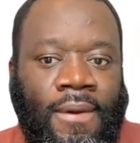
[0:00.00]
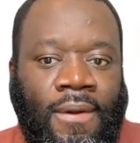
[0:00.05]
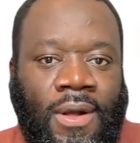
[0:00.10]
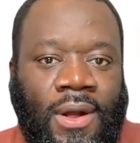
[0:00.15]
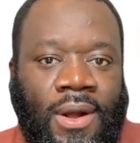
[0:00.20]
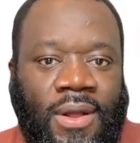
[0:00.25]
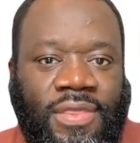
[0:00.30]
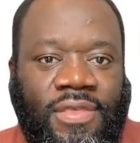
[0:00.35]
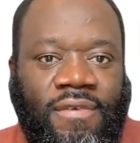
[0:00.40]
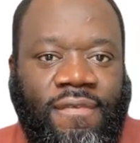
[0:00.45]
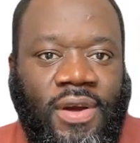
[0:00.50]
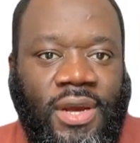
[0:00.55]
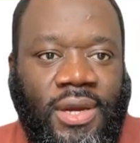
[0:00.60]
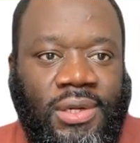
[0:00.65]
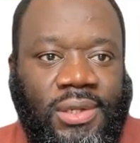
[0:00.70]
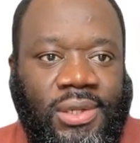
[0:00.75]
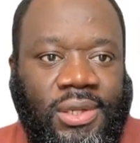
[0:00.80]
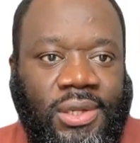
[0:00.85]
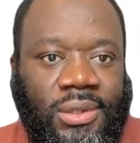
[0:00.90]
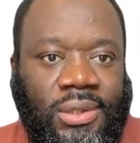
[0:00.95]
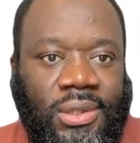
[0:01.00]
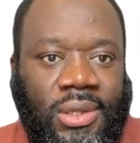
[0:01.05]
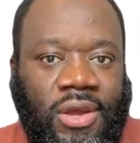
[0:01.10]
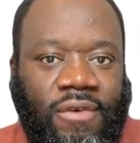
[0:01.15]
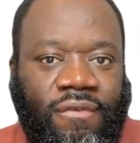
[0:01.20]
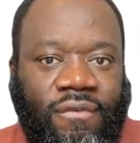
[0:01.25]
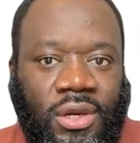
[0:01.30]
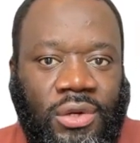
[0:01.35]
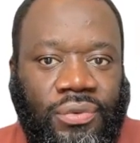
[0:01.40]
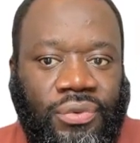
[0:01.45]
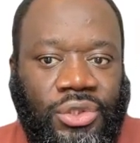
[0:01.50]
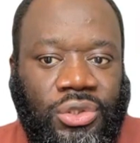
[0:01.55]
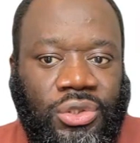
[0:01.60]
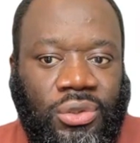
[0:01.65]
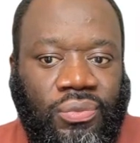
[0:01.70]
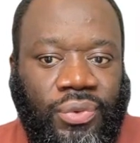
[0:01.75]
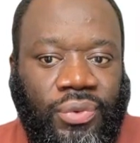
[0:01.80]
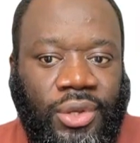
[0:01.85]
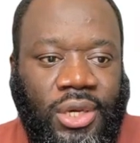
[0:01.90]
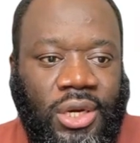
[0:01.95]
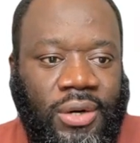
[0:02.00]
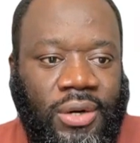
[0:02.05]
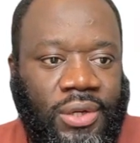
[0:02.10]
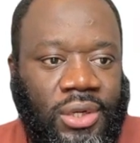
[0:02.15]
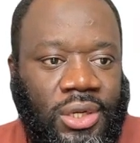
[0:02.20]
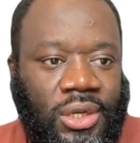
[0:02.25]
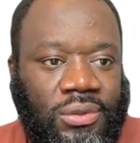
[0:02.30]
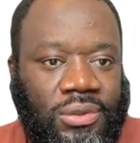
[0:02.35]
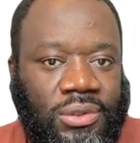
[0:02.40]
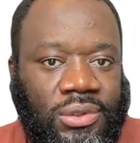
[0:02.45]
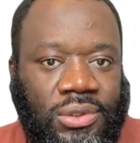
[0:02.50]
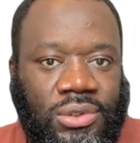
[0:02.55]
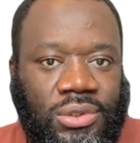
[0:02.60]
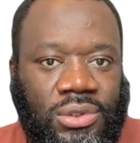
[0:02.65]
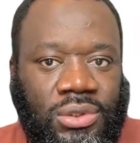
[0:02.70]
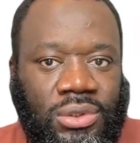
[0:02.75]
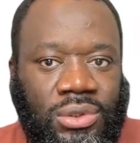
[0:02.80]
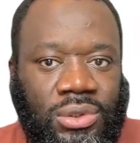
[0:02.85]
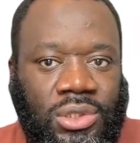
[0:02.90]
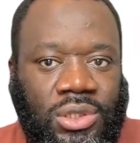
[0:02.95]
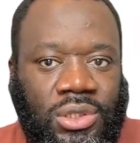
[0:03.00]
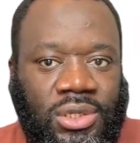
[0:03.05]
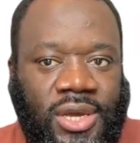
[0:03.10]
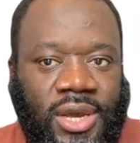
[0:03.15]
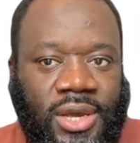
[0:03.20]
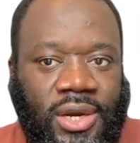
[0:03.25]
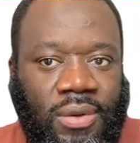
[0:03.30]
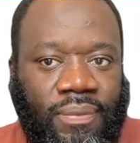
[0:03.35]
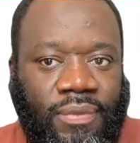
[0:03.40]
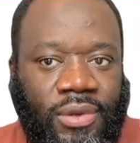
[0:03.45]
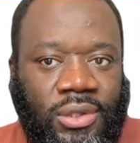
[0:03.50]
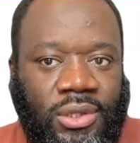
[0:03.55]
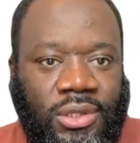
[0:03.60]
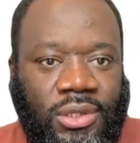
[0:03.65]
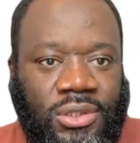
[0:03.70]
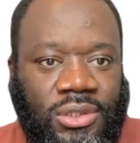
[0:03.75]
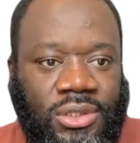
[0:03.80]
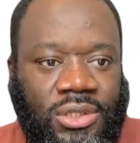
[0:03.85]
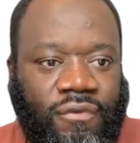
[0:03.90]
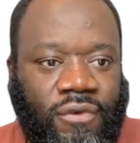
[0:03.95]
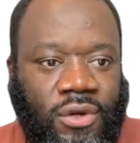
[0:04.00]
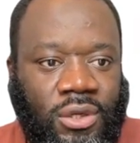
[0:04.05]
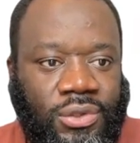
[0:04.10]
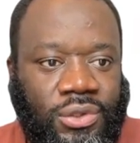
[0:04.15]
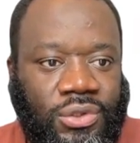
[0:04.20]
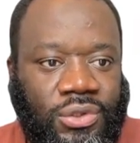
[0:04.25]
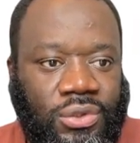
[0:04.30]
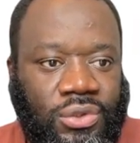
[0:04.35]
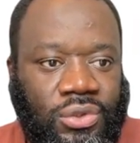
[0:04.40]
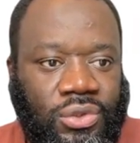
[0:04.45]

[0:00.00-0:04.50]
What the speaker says: The final evaluation we carried out is the dynamic latency evaluation.